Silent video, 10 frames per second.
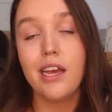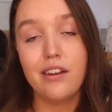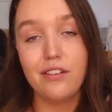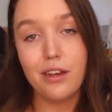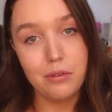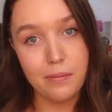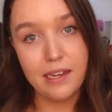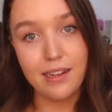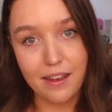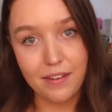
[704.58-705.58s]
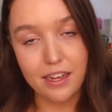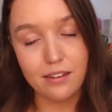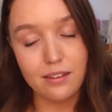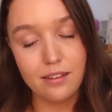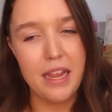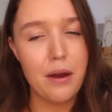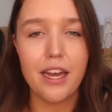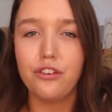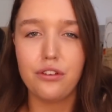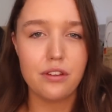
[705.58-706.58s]
in terms of my savings. But that
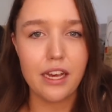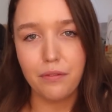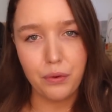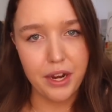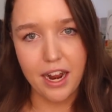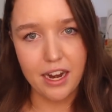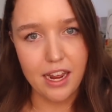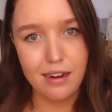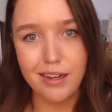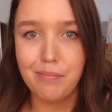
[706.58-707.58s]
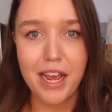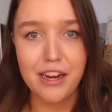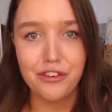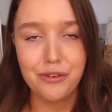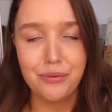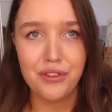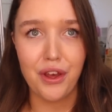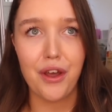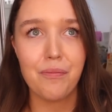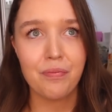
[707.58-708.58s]
way I just like avoid any temptation.
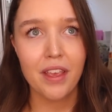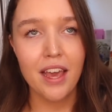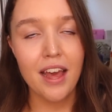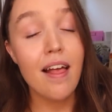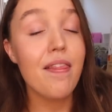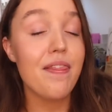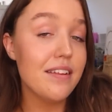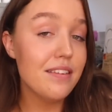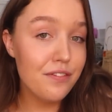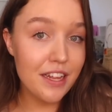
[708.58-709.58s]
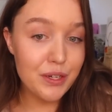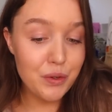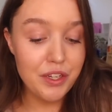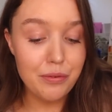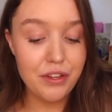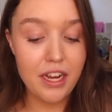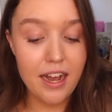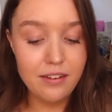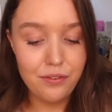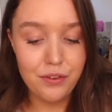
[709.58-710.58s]
So that's a fun little tip for you
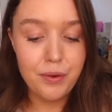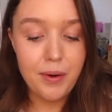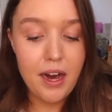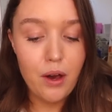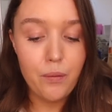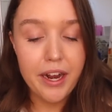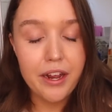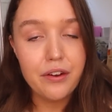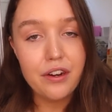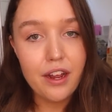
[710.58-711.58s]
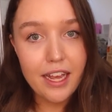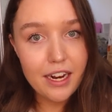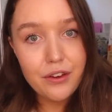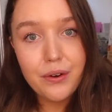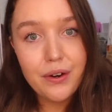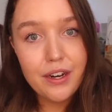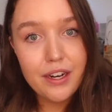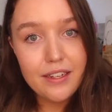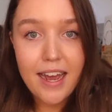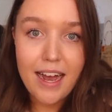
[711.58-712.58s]
guys if you are waiting on getting
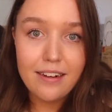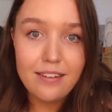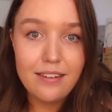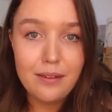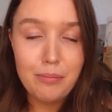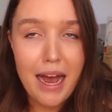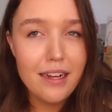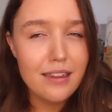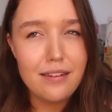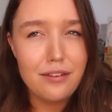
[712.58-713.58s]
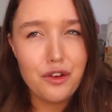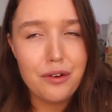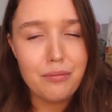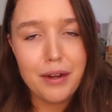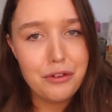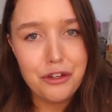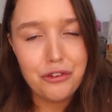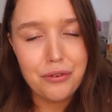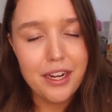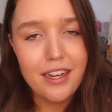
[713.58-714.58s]
your tax back. This is not
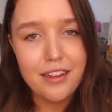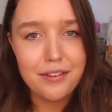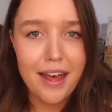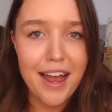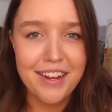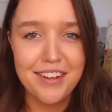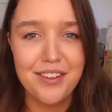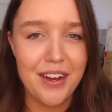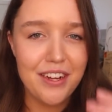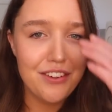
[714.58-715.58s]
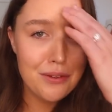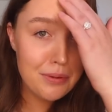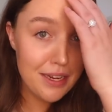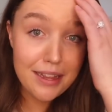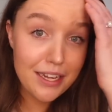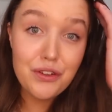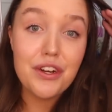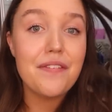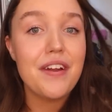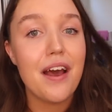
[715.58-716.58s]
revolutionary in the slightest, but just pretend like you
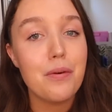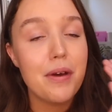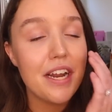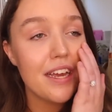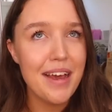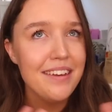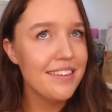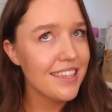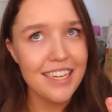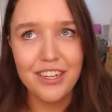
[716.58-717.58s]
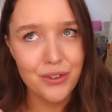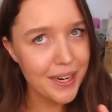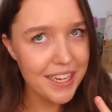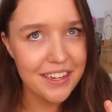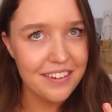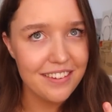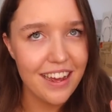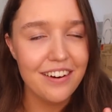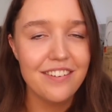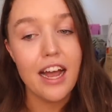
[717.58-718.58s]
don't even have the money. Basically tricking
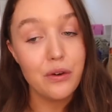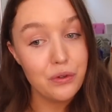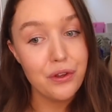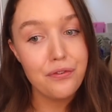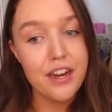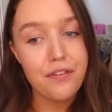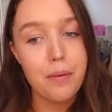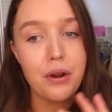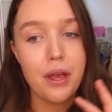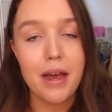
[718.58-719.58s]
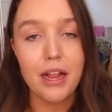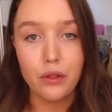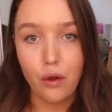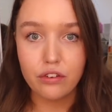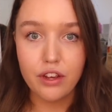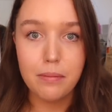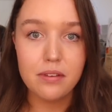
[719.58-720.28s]
yourself. I also find if I put it in my long-term